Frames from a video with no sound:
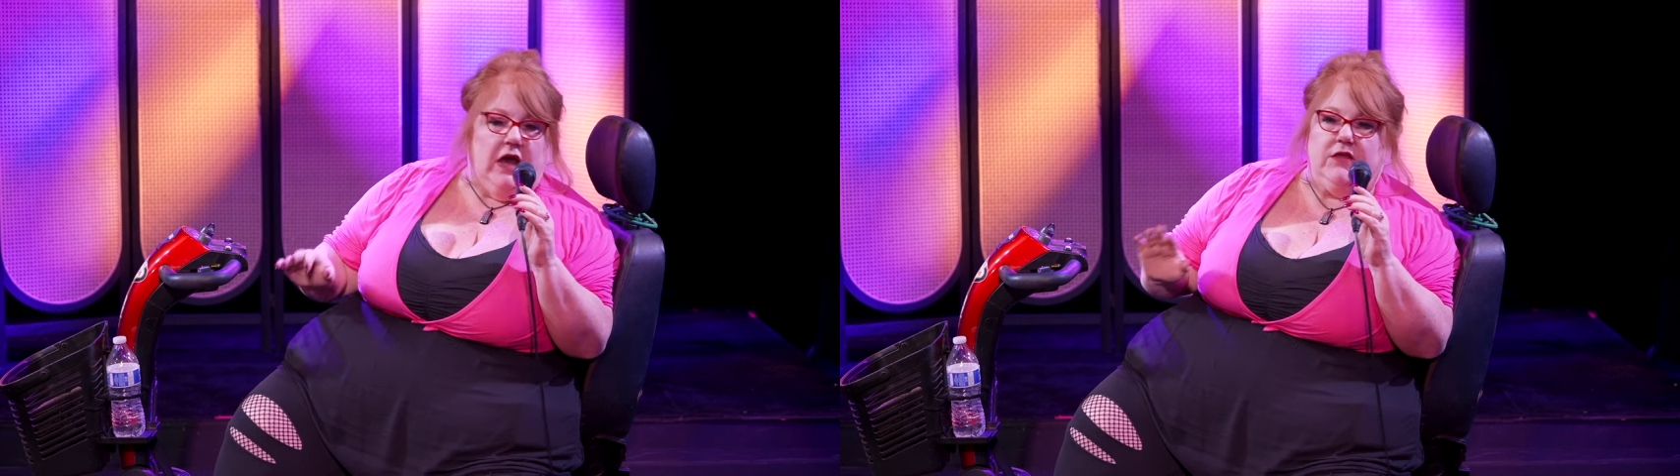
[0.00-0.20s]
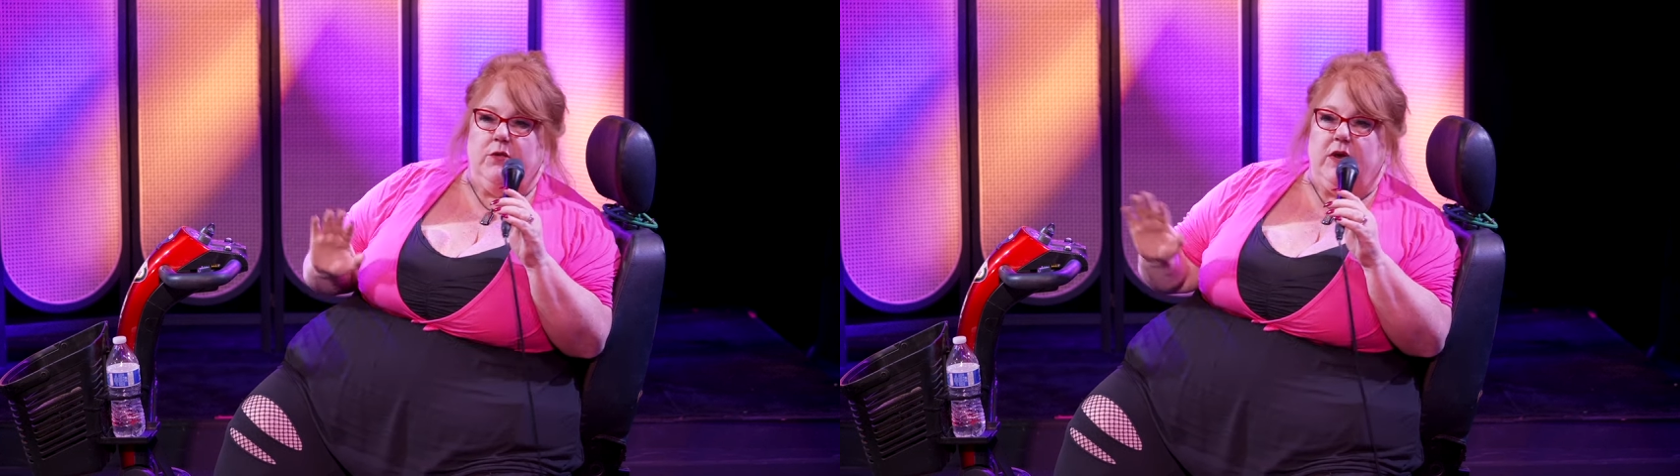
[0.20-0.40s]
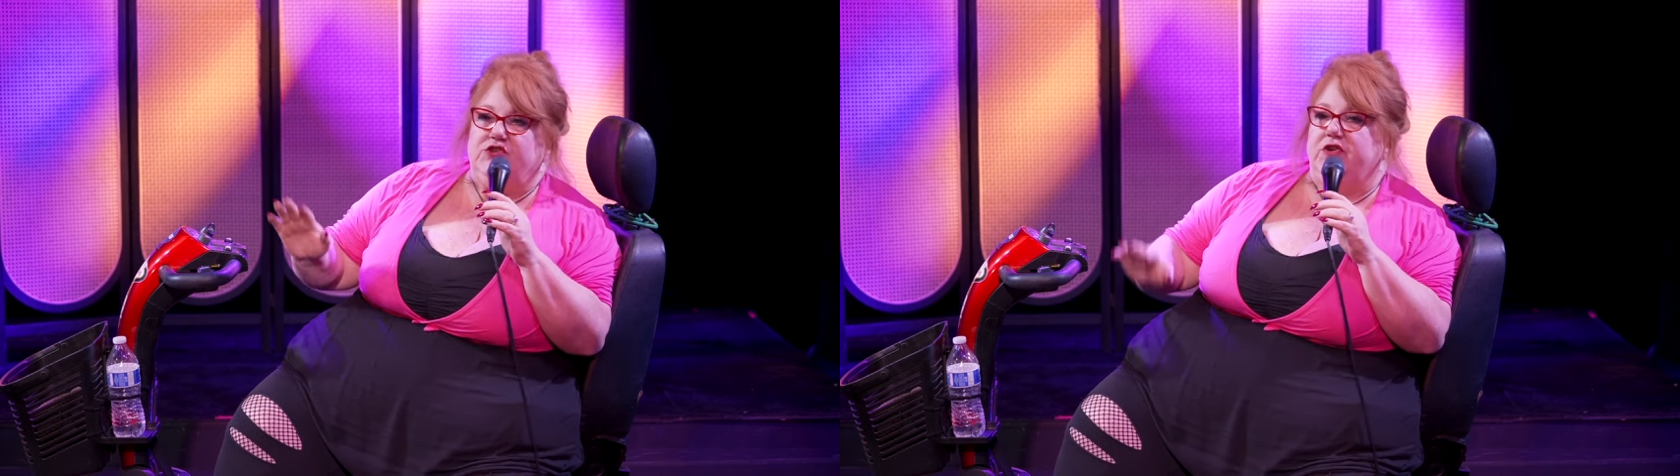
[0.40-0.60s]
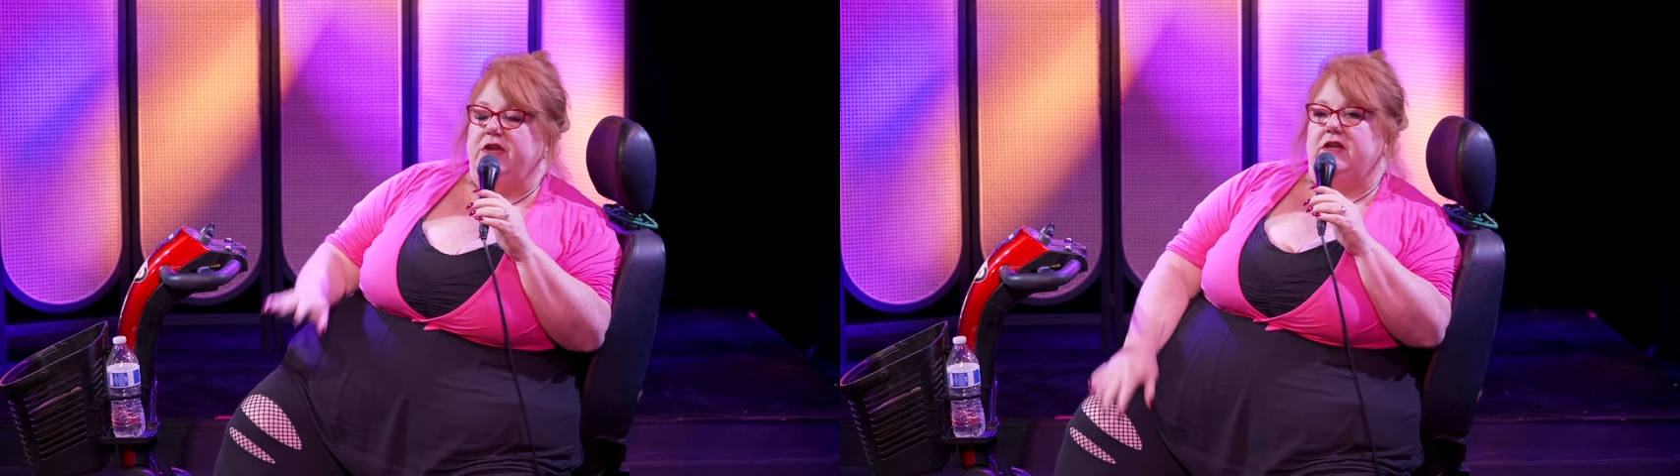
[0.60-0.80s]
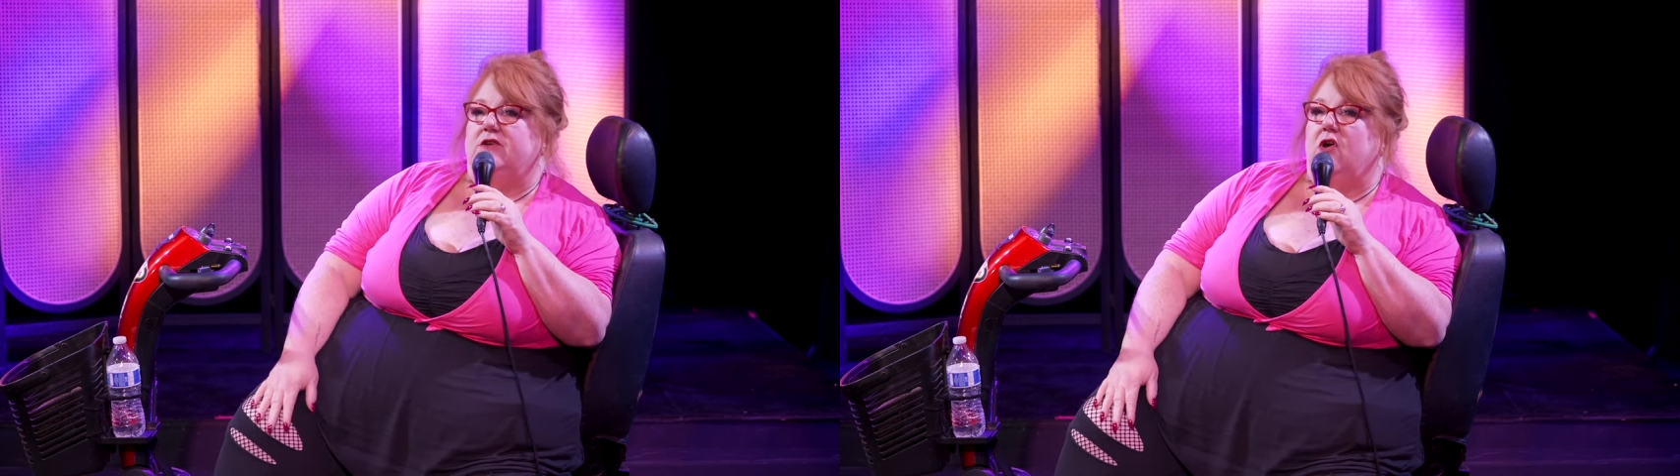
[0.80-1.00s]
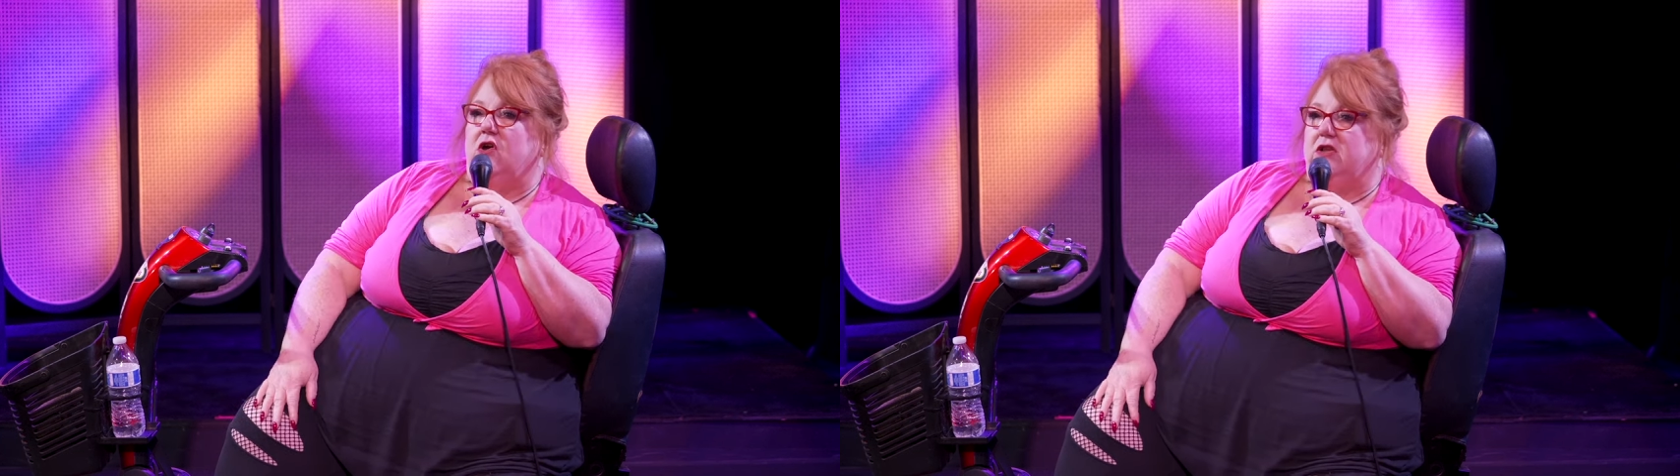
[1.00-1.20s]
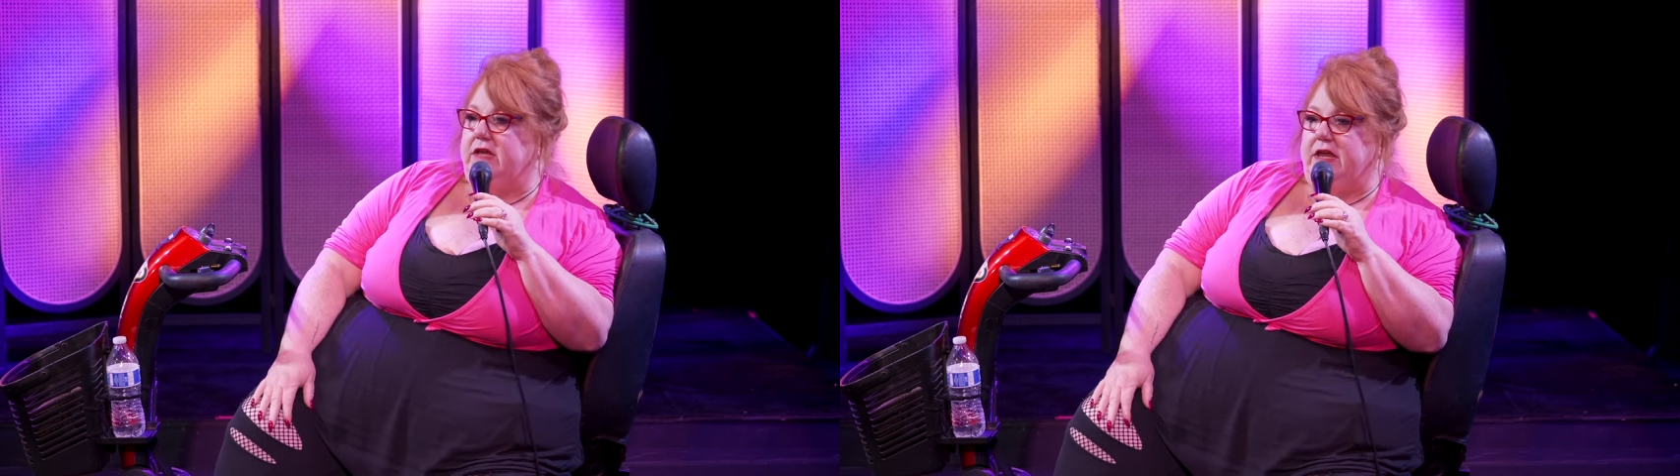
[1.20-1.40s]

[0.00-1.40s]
Otherwise, you can get a gnarly